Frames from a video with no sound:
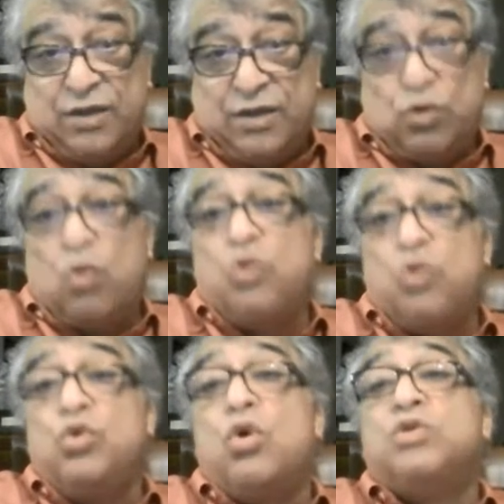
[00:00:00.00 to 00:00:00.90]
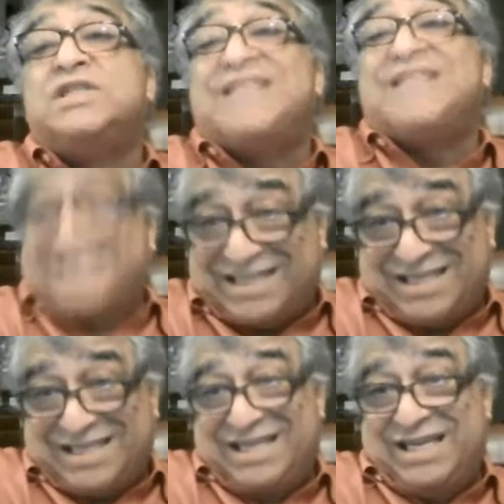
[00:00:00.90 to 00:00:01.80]
You don't know
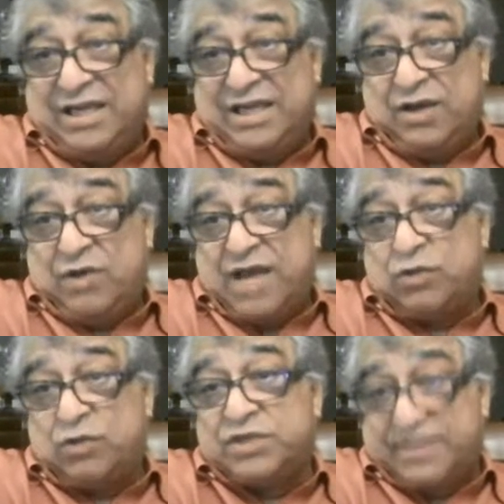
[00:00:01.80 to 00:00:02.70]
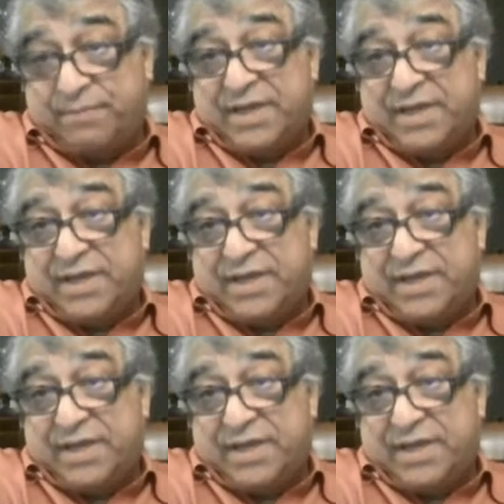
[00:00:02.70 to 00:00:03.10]
zit. Okay, or zit.